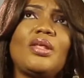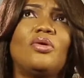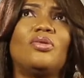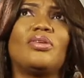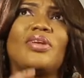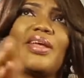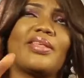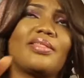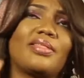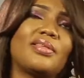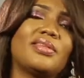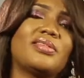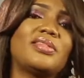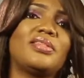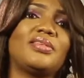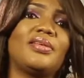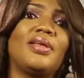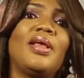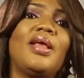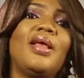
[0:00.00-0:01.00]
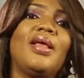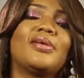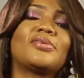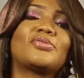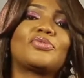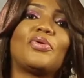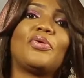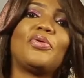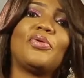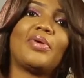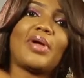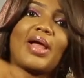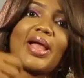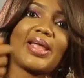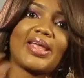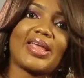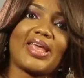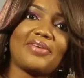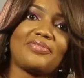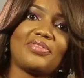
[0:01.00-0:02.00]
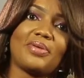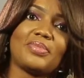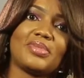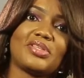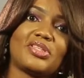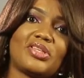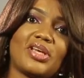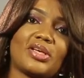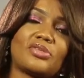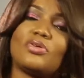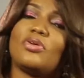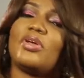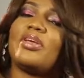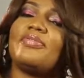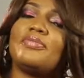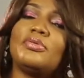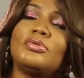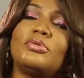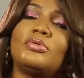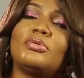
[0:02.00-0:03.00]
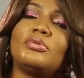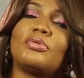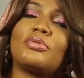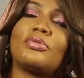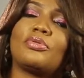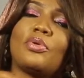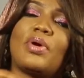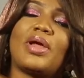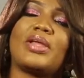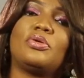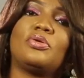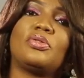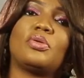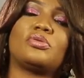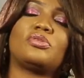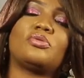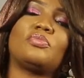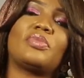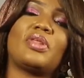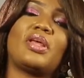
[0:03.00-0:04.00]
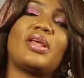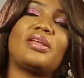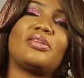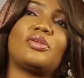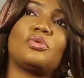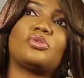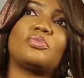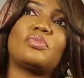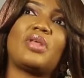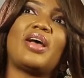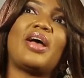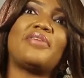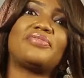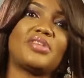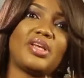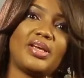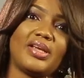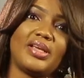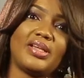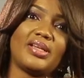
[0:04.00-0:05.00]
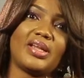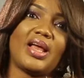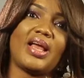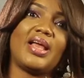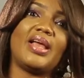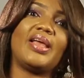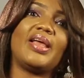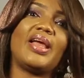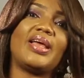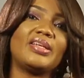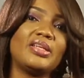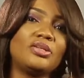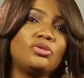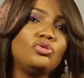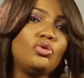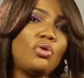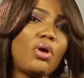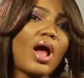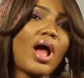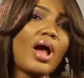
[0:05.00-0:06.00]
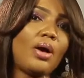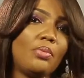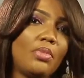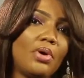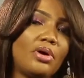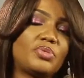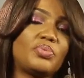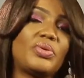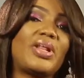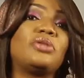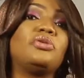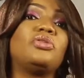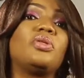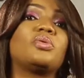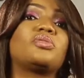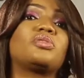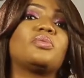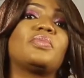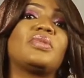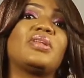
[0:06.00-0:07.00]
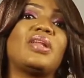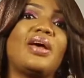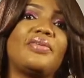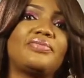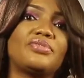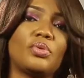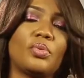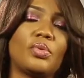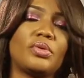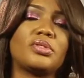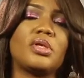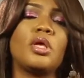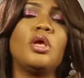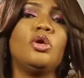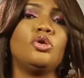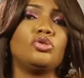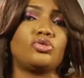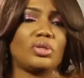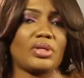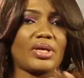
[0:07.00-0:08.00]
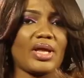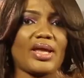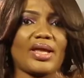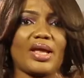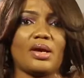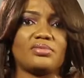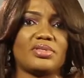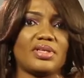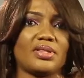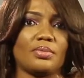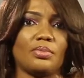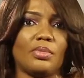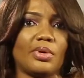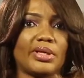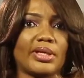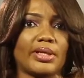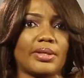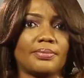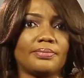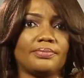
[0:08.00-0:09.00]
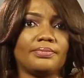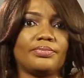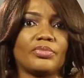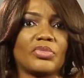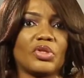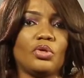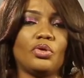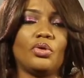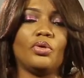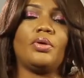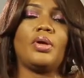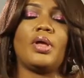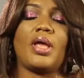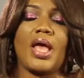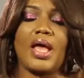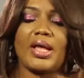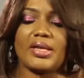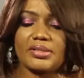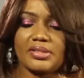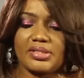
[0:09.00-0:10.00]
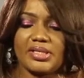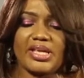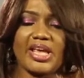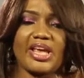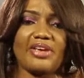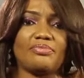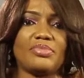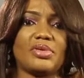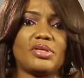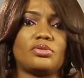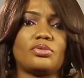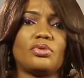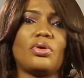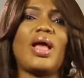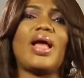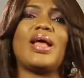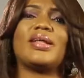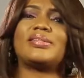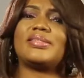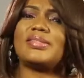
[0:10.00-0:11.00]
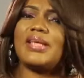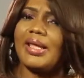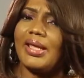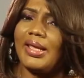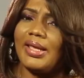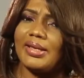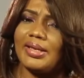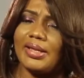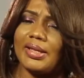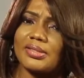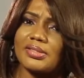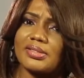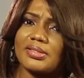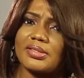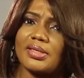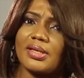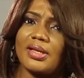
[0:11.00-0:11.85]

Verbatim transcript: Or nine thirty. So I gave them the check. So even though I knew there was, some, there was something after it, I, I didn't know how much, but I knew there was something afterwards. So the guy counted the money, you know, and he gave me. So I had taken it.